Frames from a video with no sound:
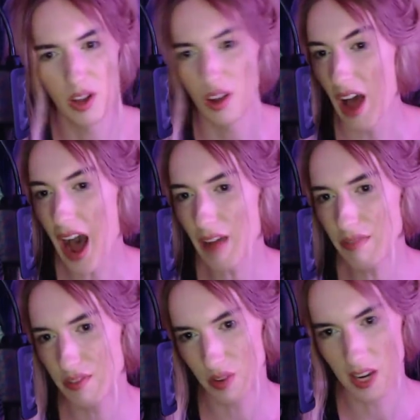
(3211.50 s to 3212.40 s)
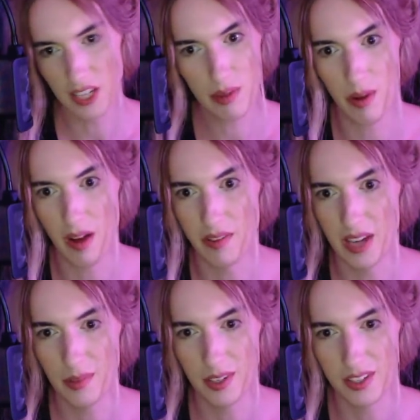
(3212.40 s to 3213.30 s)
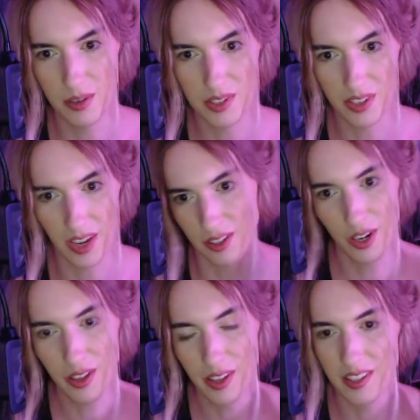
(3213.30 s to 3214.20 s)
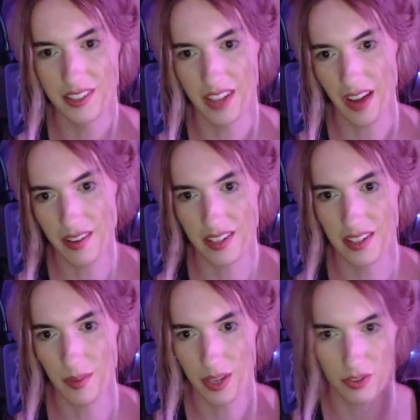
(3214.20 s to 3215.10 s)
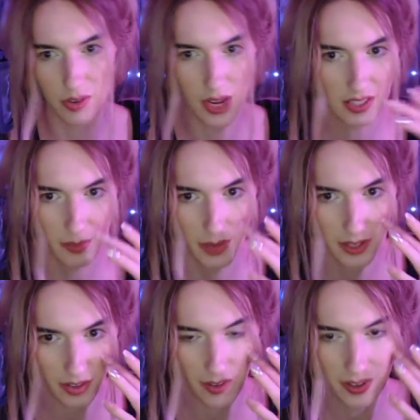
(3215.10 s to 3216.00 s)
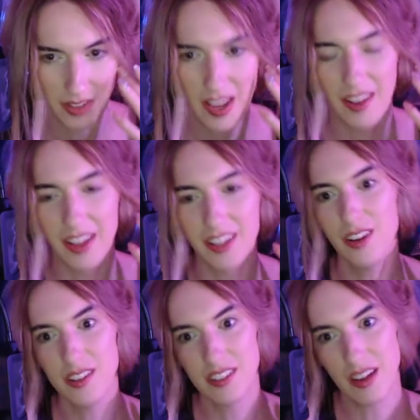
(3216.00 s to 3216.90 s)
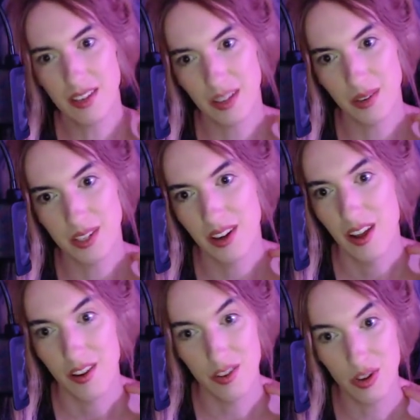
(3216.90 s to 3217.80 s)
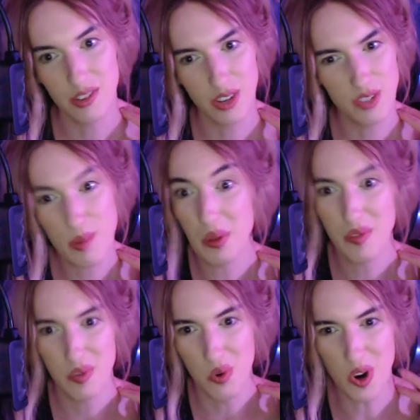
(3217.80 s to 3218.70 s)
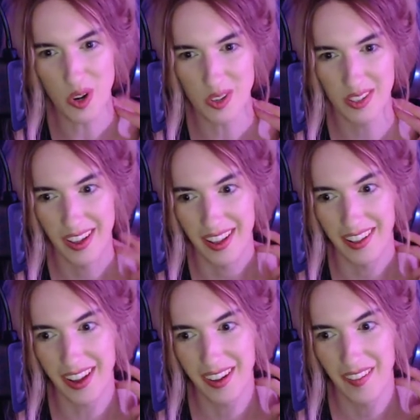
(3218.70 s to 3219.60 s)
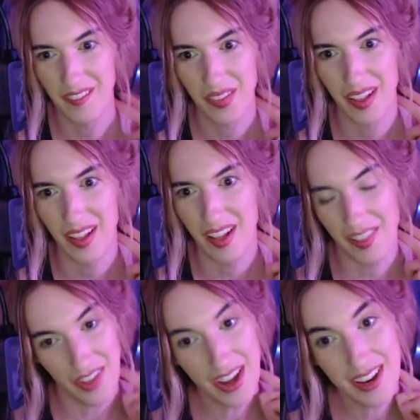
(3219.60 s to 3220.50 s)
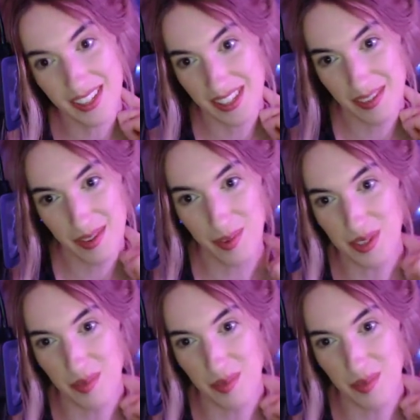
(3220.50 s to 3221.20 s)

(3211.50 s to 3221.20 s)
half of trans people have attempted suicide. Clearly this is evidence that being trans is a mental illness. Like, clearly this is evidence that we should treat trans people even worse. Like, that is one of the most